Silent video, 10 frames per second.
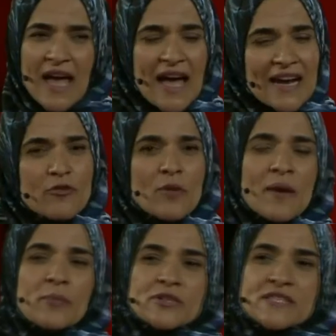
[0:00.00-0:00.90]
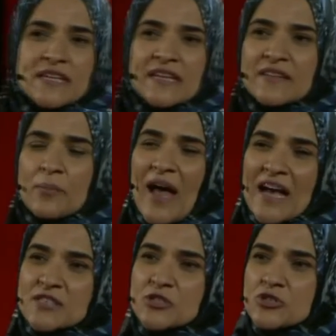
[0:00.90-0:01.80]
And I remember sitting in the
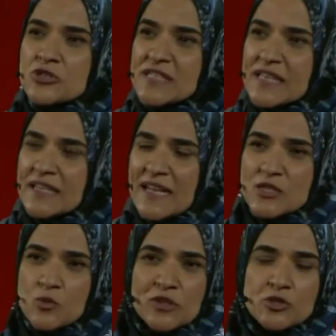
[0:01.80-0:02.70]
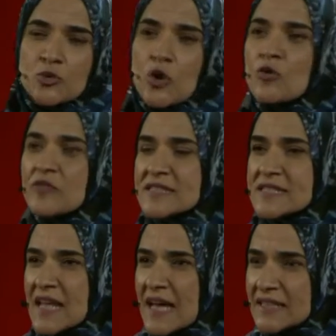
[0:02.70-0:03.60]
passenger seat as we drove in
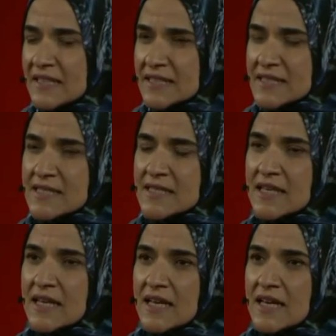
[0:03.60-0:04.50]
silence,